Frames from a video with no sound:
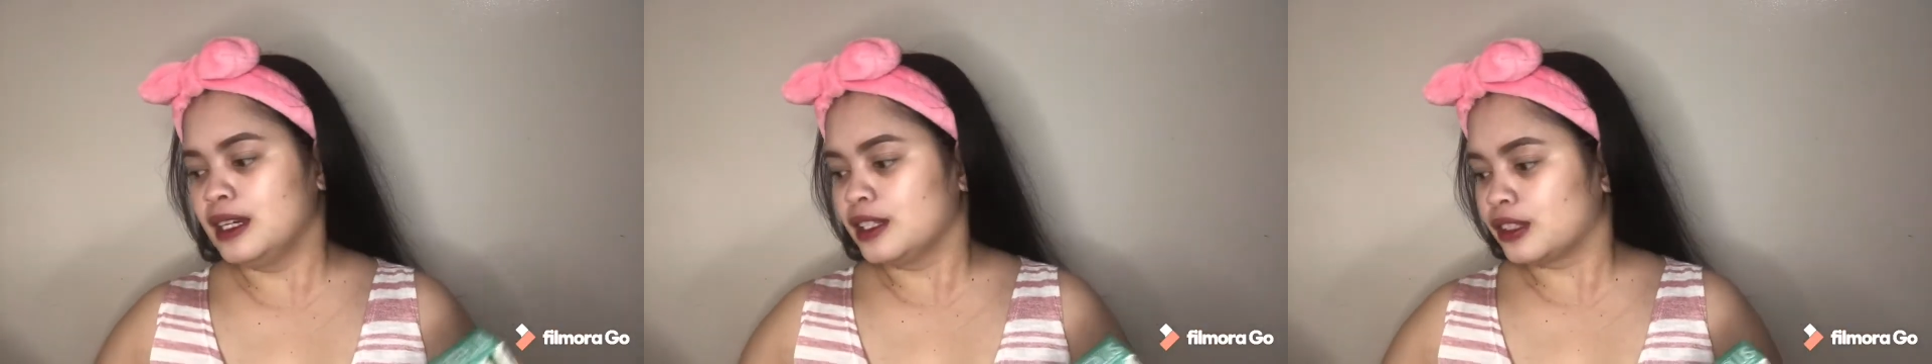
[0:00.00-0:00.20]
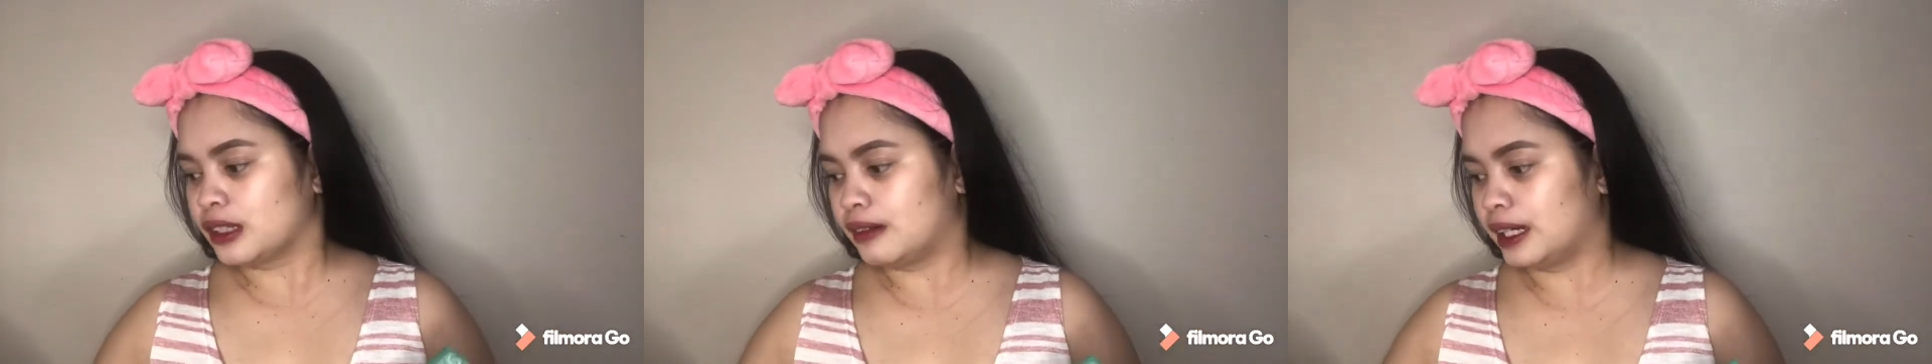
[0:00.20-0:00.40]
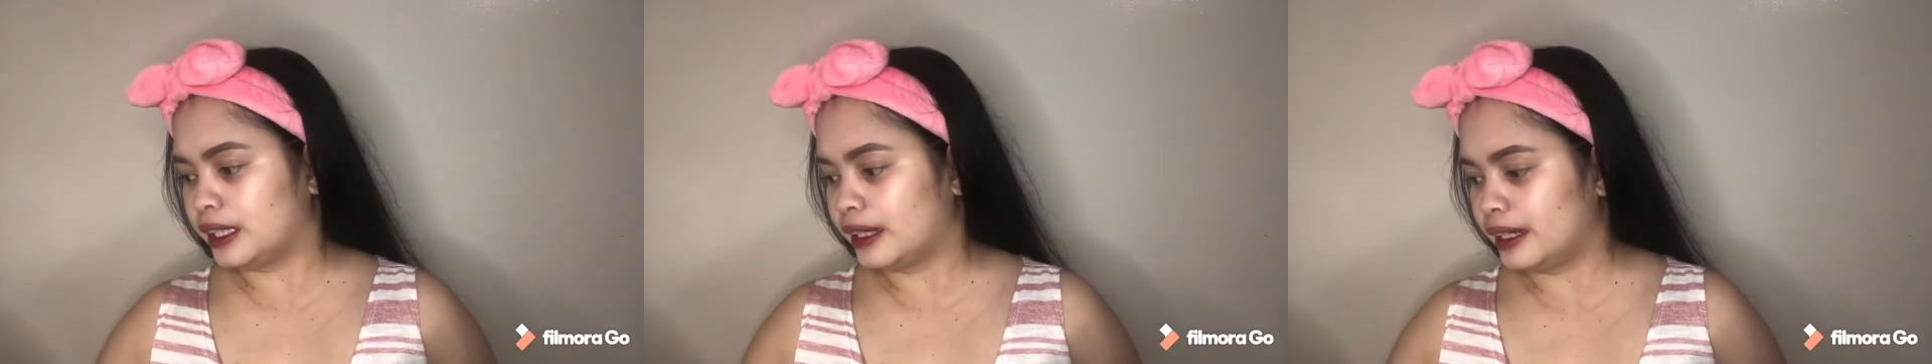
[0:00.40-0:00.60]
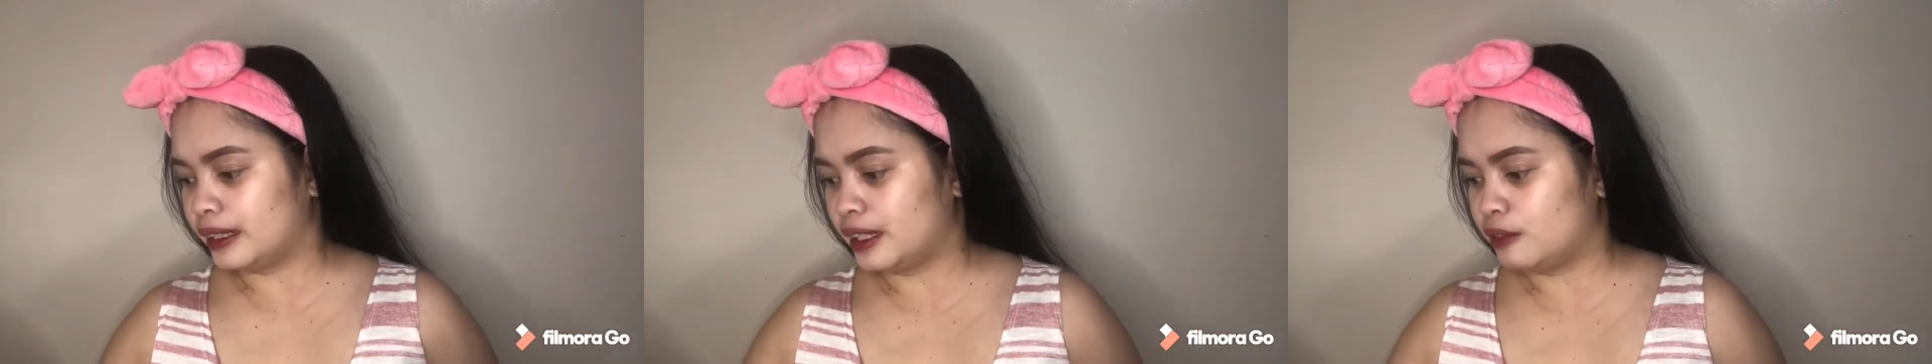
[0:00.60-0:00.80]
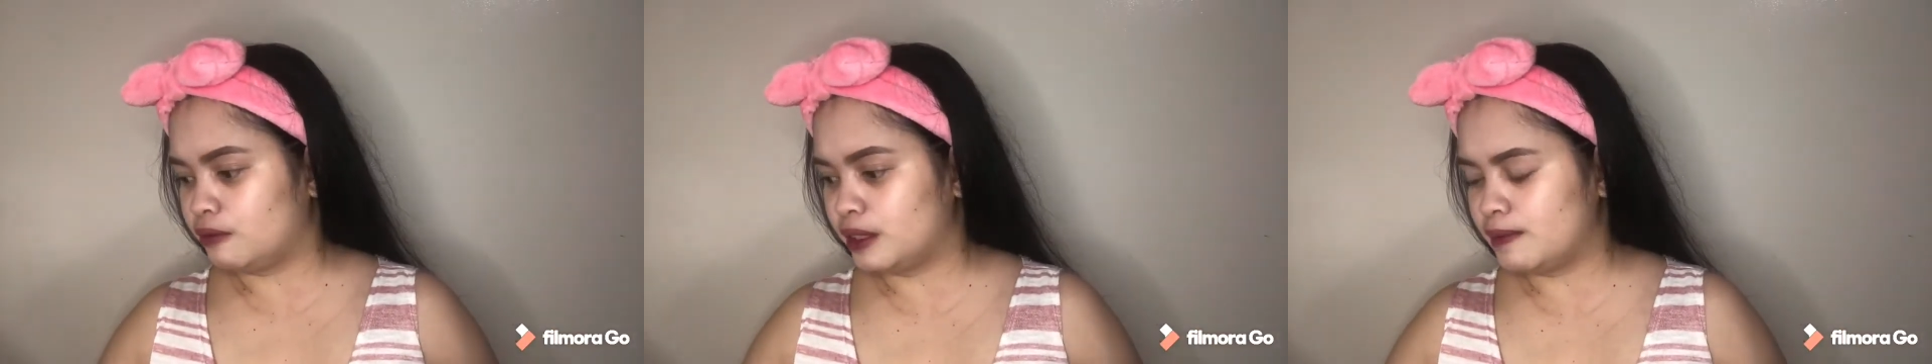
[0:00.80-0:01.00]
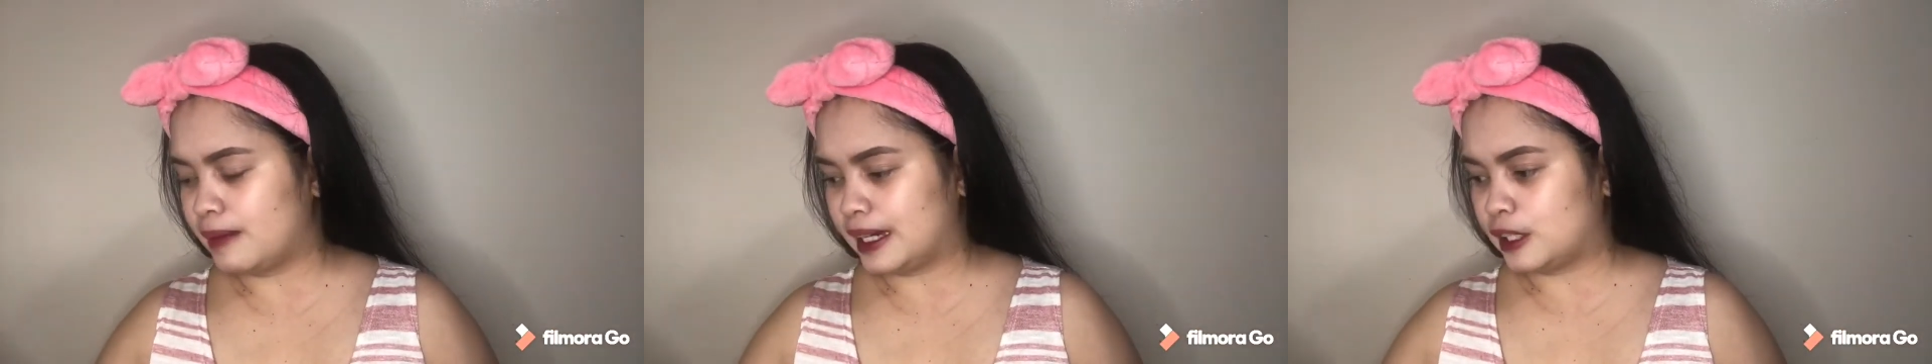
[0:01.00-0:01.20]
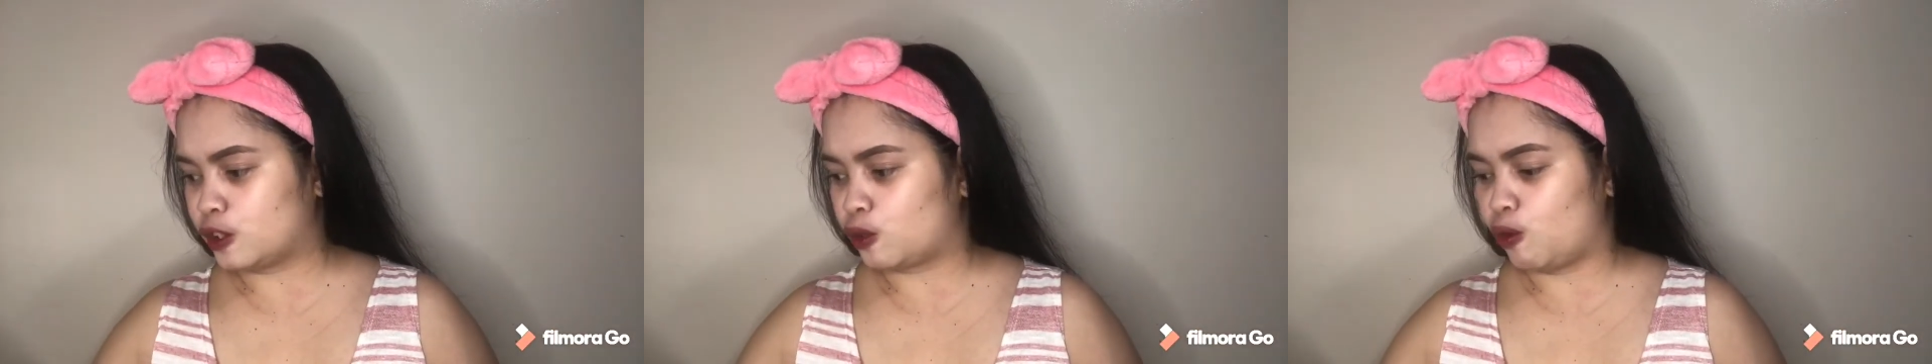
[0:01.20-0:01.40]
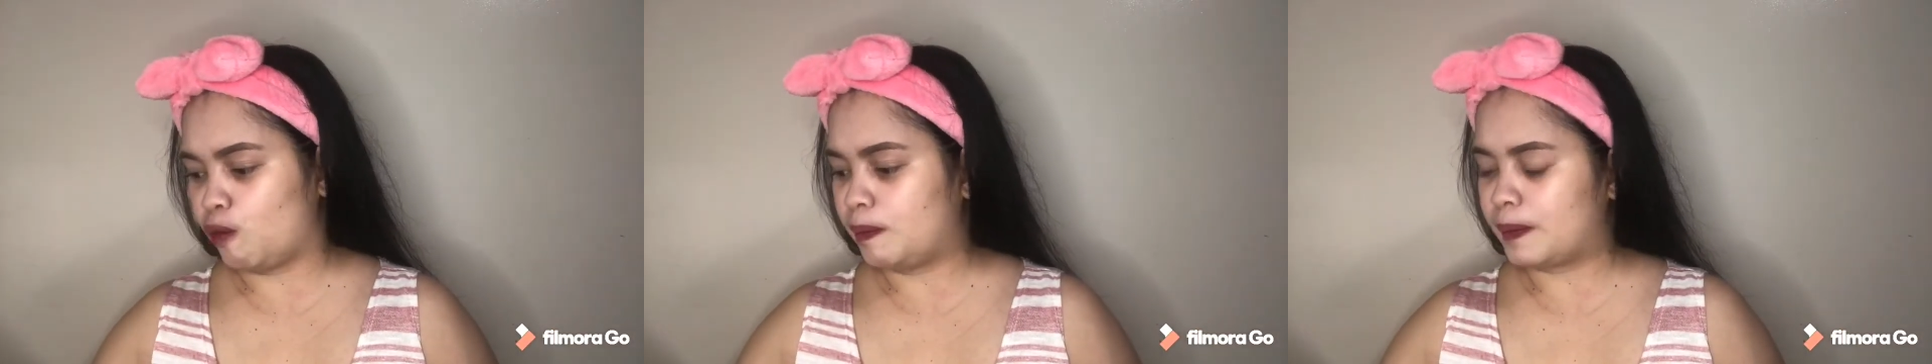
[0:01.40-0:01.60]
So, what I did with my soap,